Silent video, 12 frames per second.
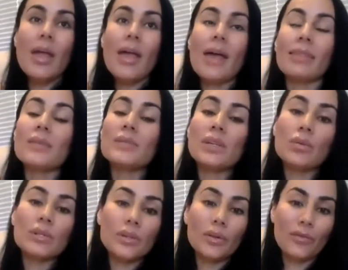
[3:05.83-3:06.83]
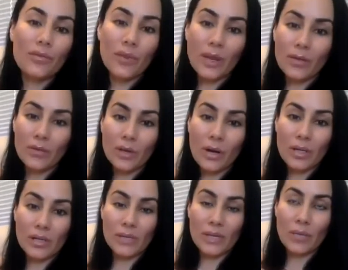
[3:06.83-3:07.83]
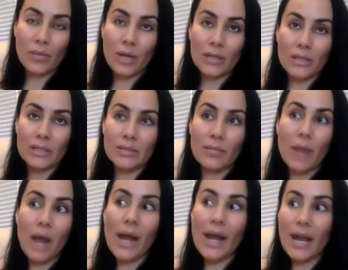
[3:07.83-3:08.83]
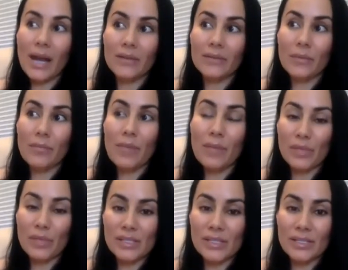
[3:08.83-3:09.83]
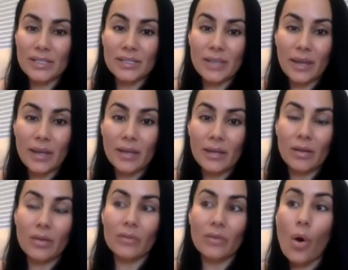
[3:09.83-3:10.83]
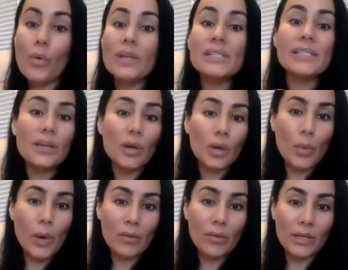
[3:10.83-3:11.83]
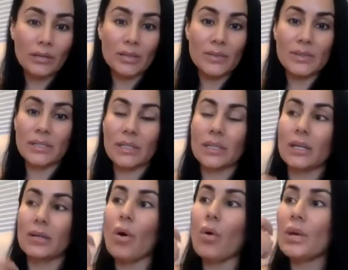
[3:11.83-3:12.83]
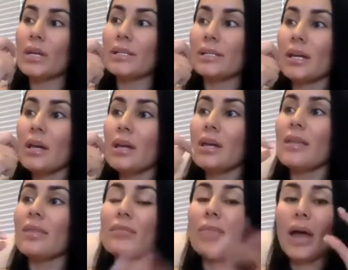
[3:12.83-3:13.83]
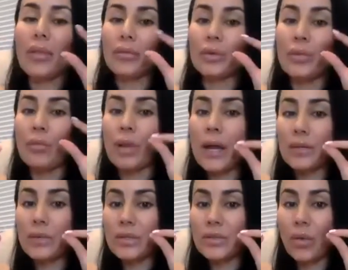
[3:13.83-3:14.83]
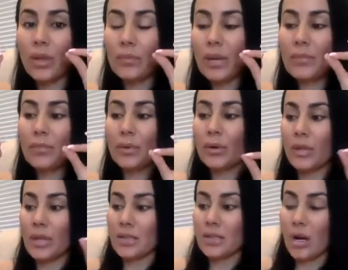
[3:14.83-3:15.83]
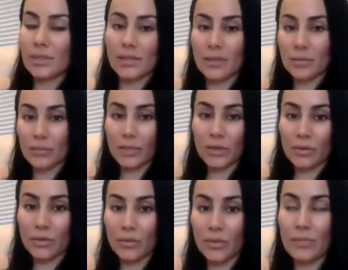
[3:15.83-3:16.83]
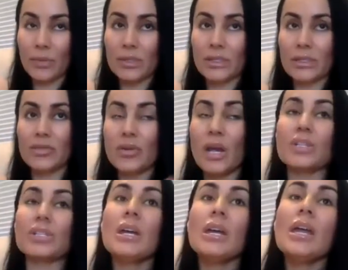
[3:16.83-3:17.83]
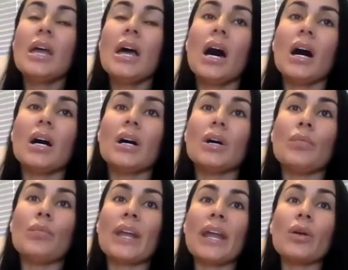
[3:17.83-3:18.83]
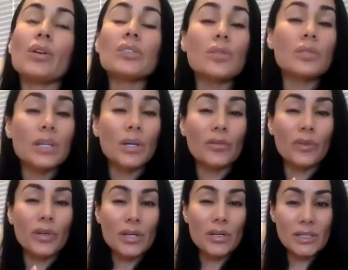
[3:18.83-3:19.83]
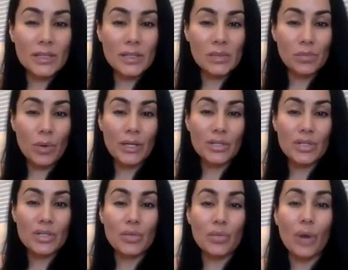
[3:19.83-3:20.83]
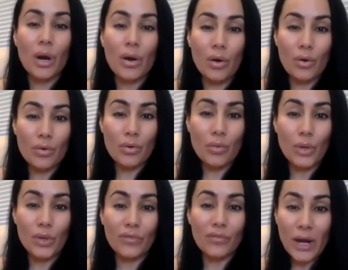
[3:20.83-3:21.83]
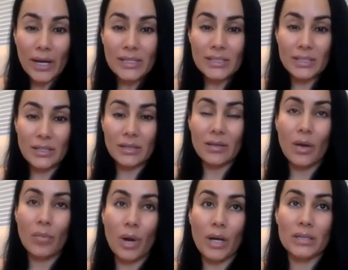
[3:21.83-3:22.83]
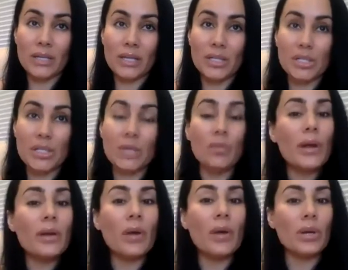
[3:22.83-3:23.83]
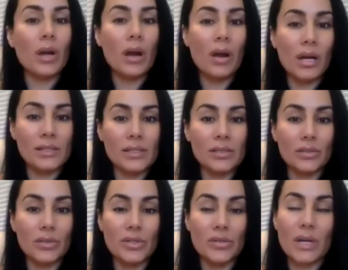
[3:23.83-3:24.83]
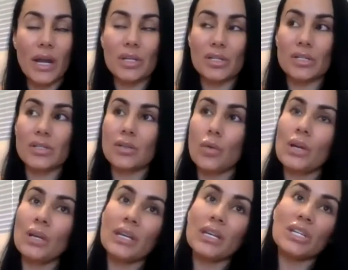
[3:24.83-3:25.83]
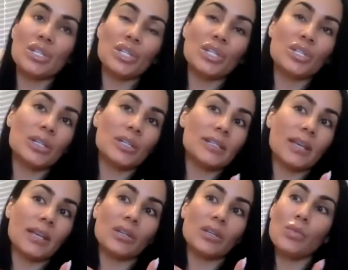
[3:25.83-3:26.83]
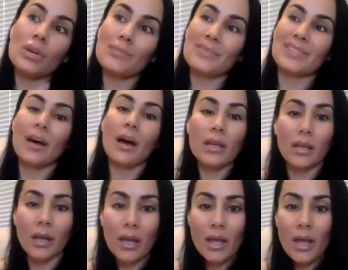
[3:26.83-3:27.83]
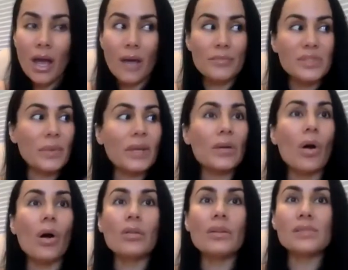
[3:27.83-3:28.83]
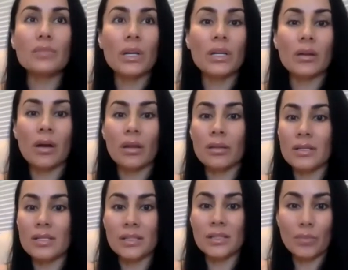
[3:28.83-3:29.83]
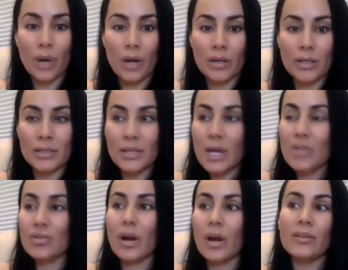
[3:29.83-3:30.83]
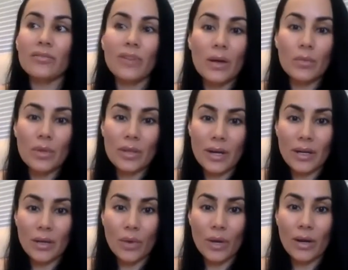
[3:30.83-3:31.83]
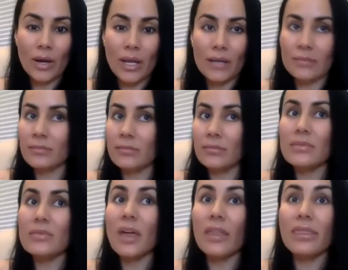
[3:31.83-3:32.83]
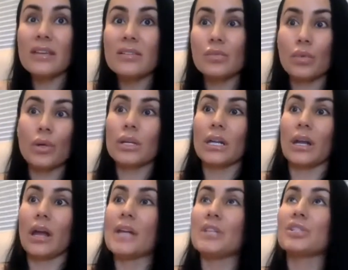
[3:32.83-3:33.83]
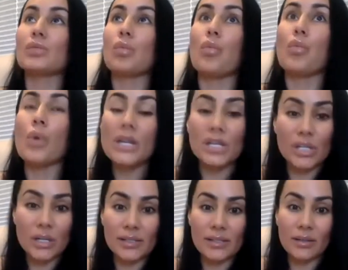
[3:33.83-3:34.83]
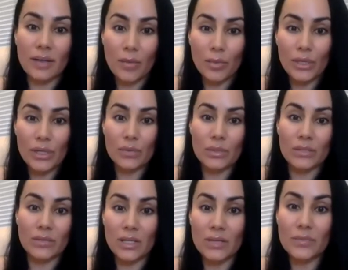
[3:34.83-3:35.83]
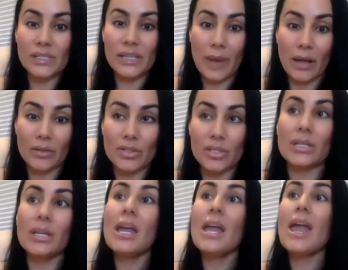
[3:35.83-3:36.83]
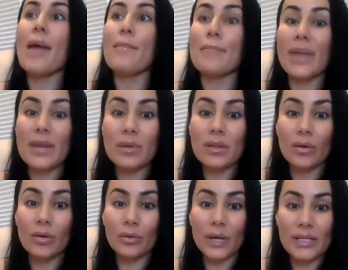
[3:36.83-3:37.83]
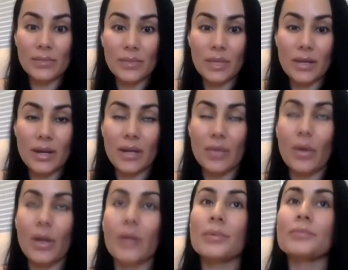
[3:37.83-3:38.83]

And lipstick was her favorite cosmetic product. I have memories to this day of always seeing her wearing red lipstick and always in the bathroom blotting with the toilet paper and then tossing the paper into the trash. But I'd also seen her for years at this point struggle with finding a product that she could wear that would not cause this allergic reaction. So one day she just said, you know what, I'm done. I'm spending all this money on these lip products, trying to find one that I can wear, and nothing is working. I just wish a celebrity would develop the same allergy and maybe they'll create something that I can wear.